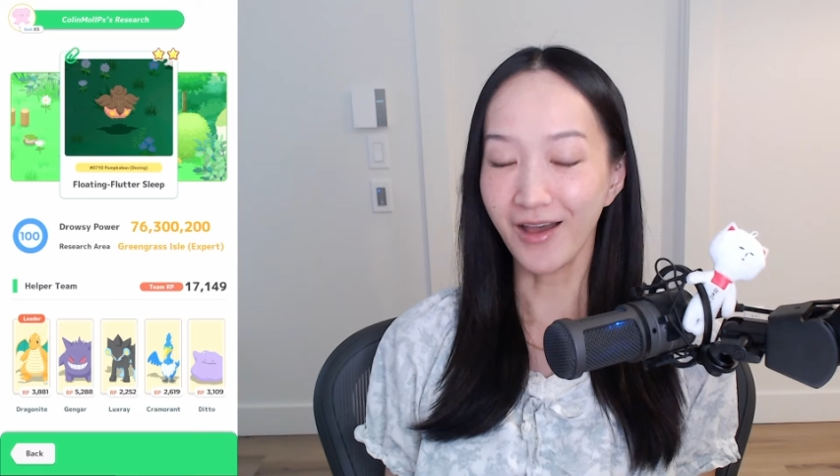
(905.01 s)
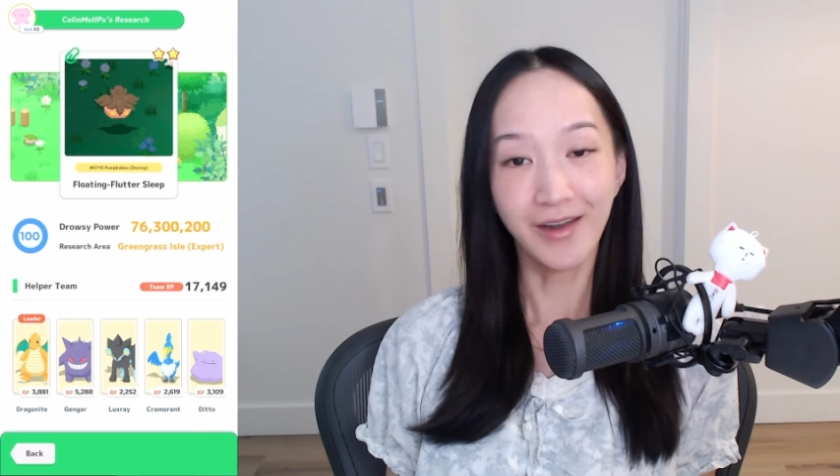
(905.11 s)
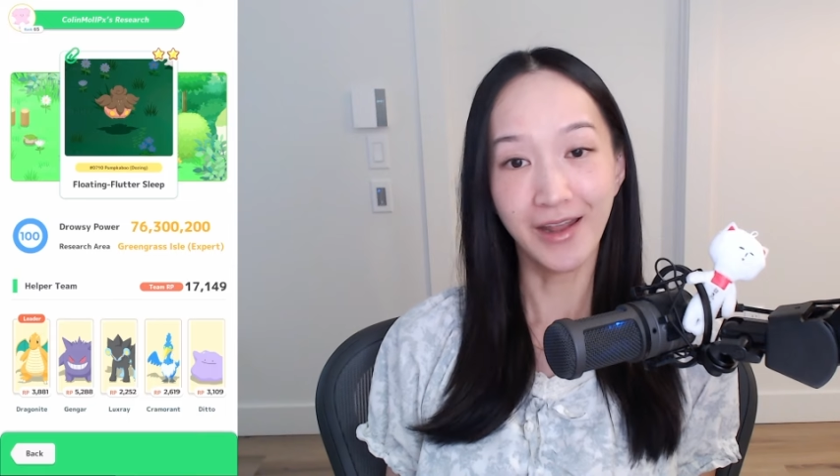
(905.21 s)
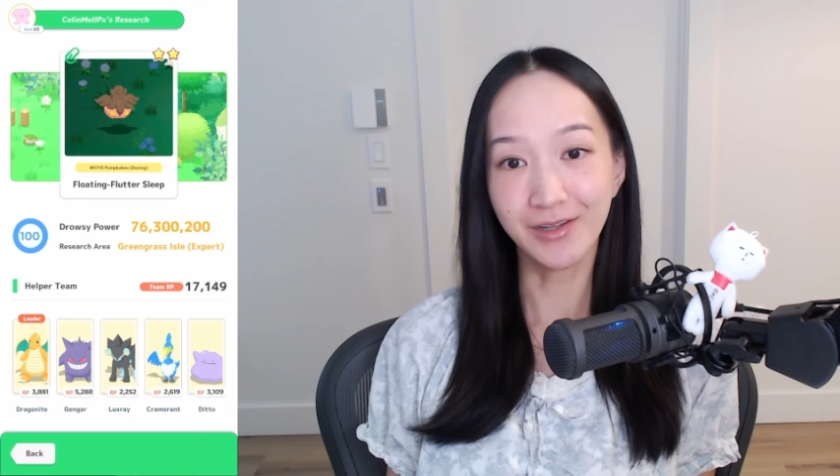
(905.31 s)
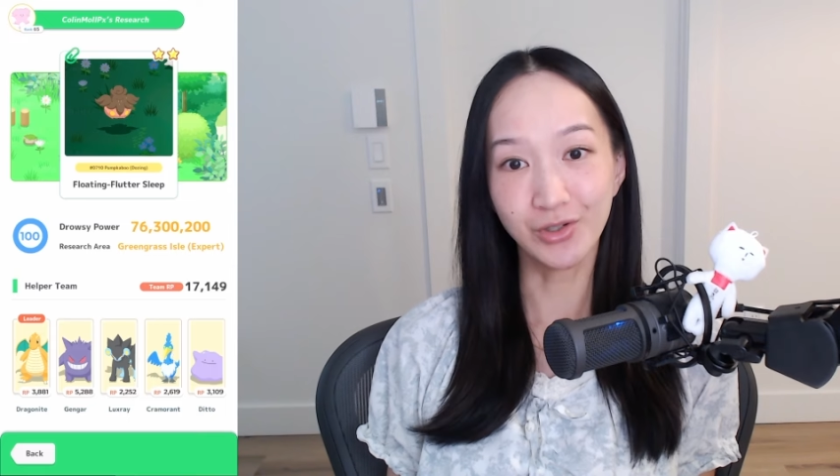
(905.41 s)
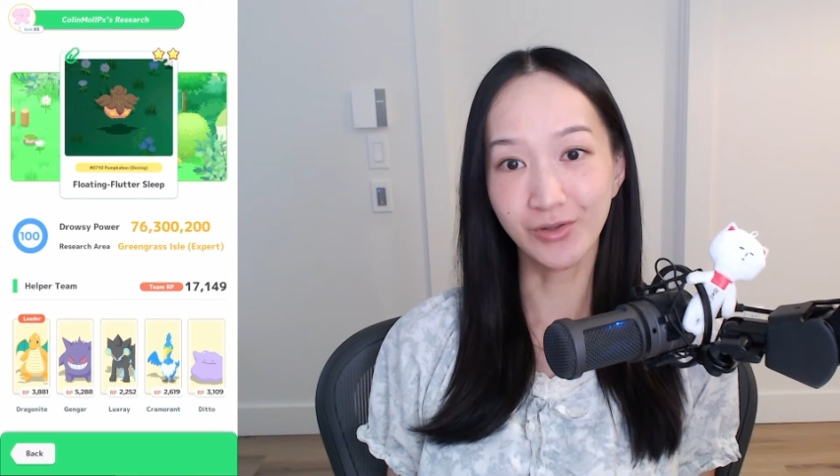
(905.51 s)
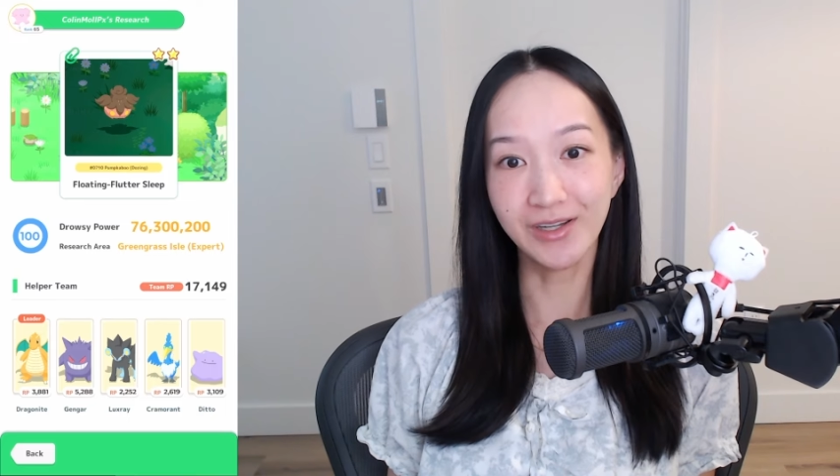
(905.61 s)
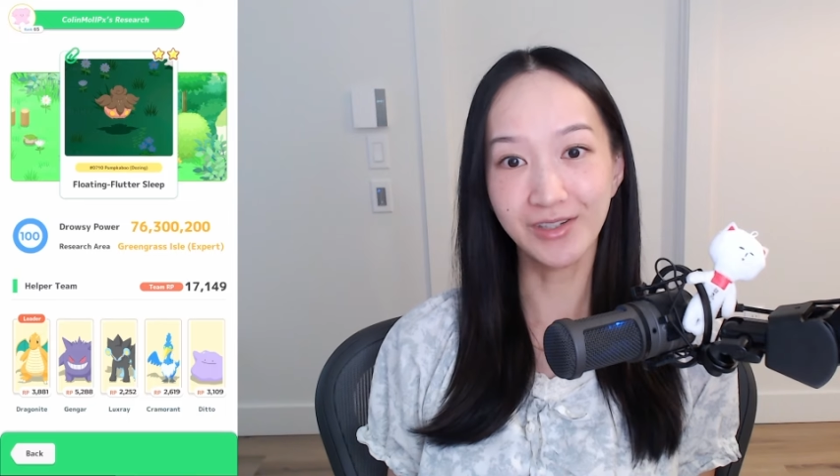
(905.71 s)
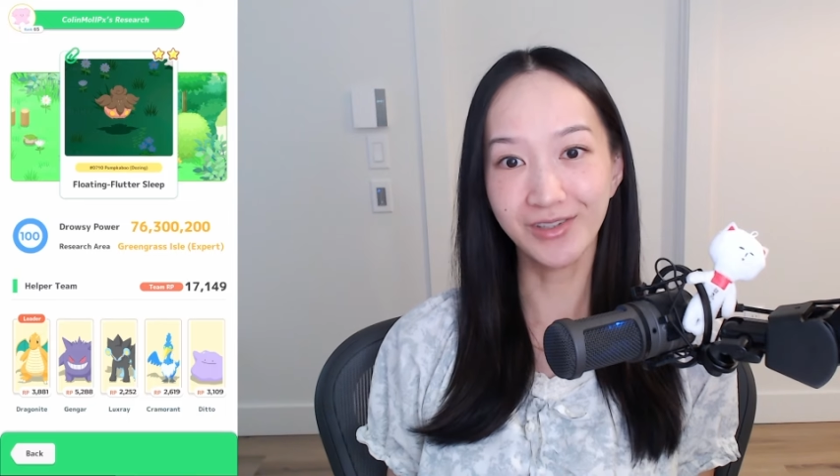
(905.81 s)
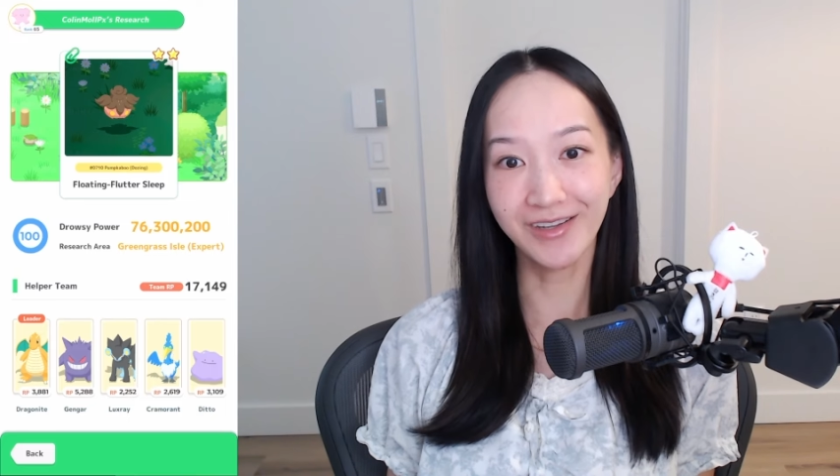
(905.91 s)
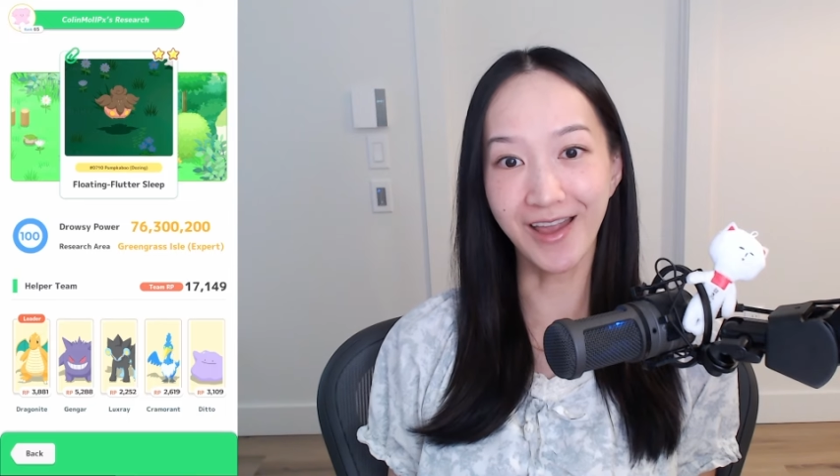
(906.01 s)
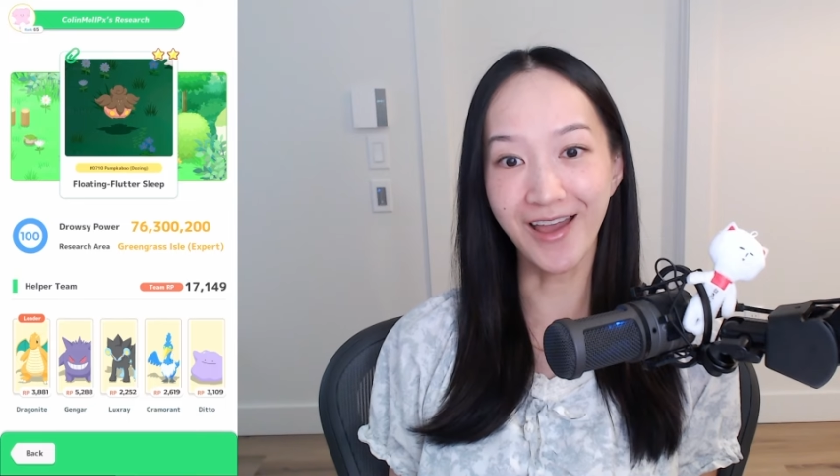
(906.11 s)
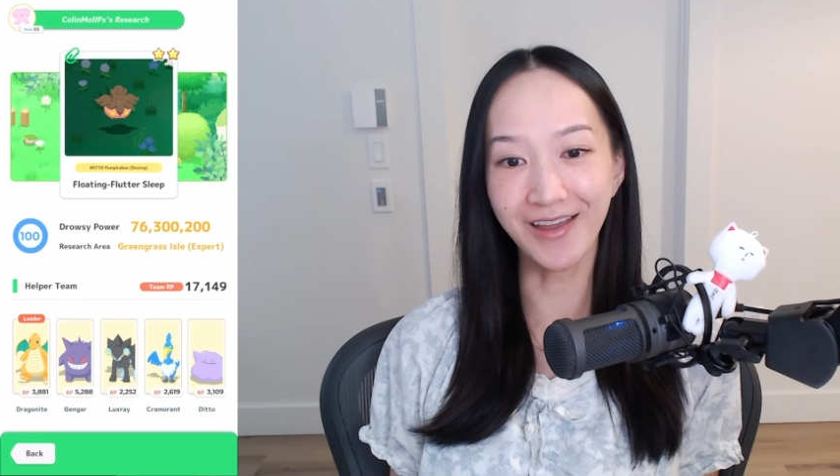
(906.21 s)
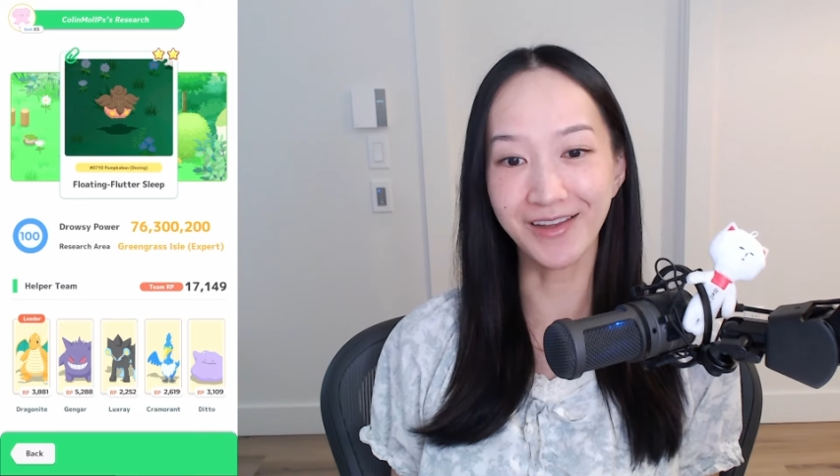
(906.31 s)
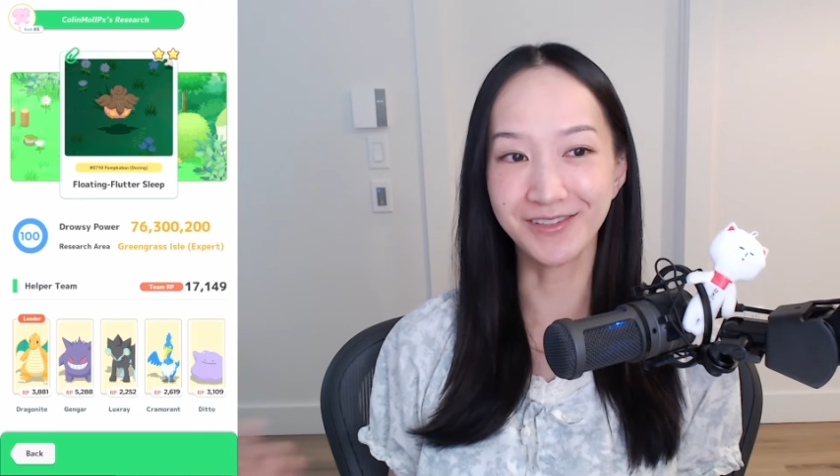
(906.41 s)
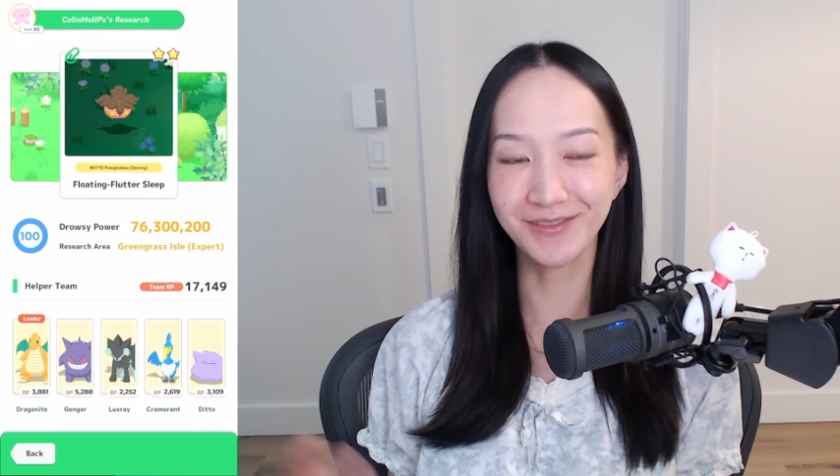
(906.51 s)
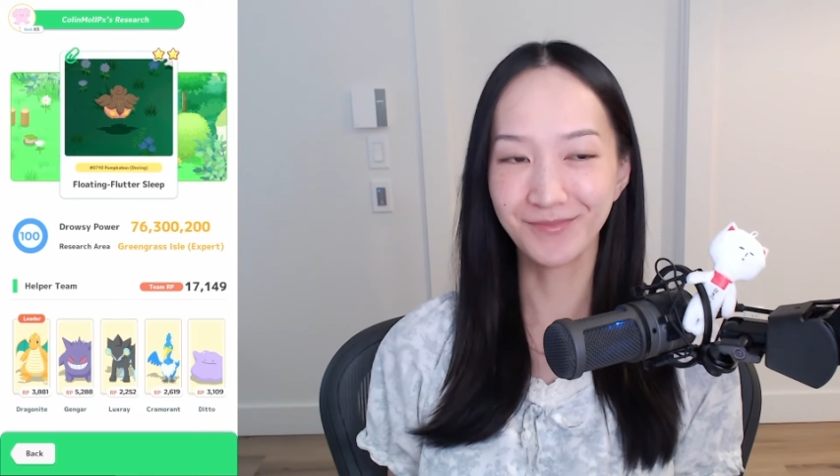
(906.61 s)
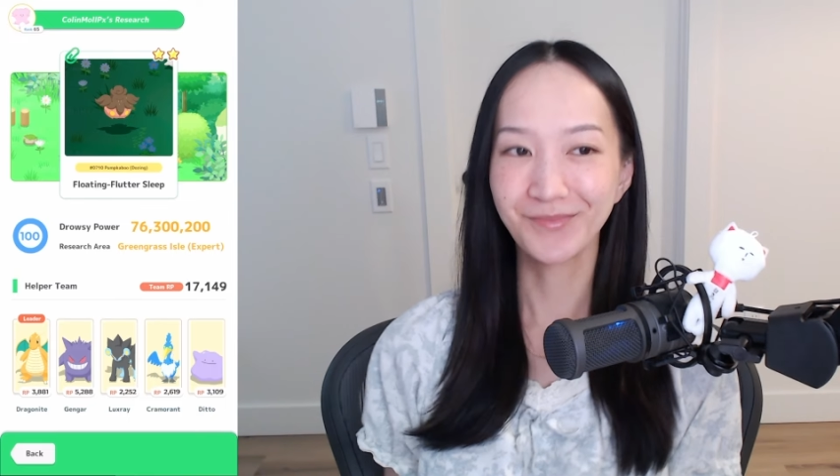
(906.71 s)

a nice treat to the eyes?